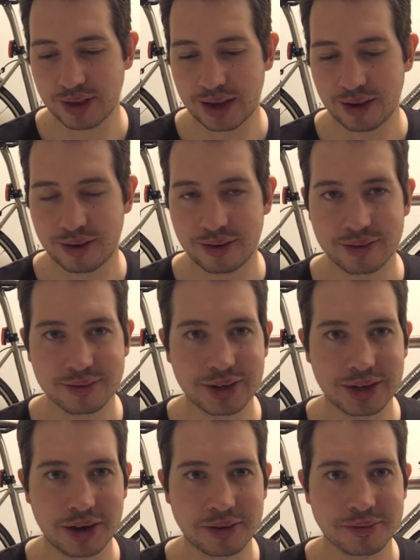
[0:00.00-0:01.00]
they are,
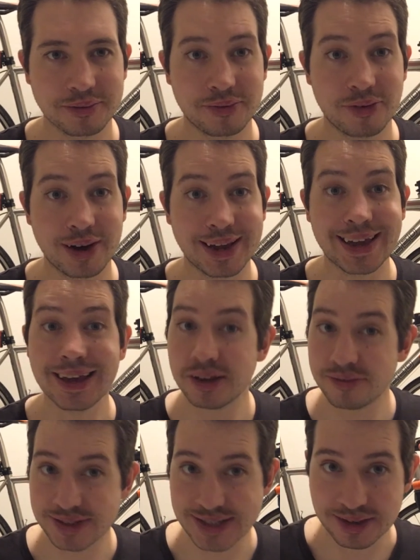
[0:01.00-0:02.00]
very
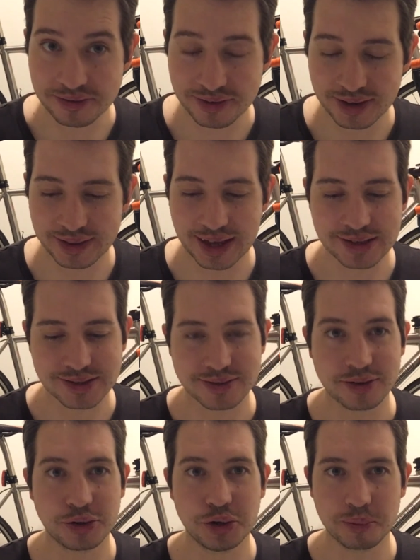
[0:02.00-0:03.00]
innovative, and that's
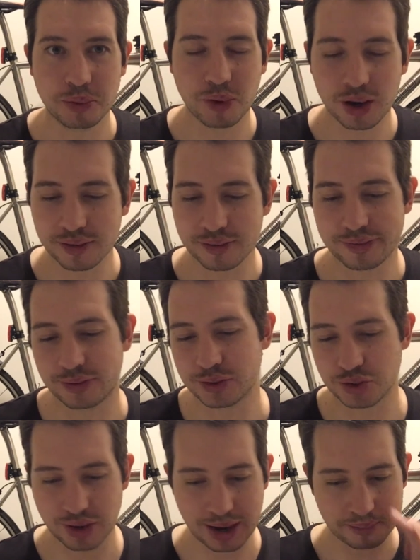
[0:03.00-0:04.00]
number one for
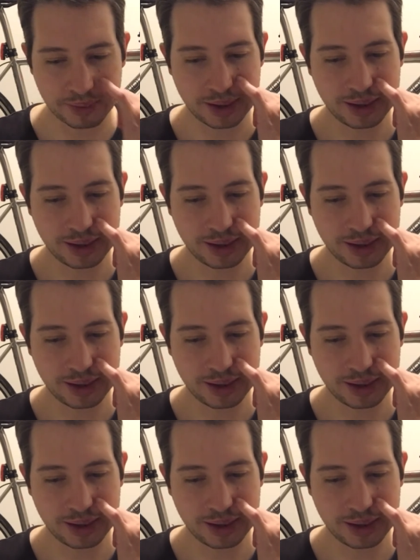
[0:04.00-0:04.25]
SRAM.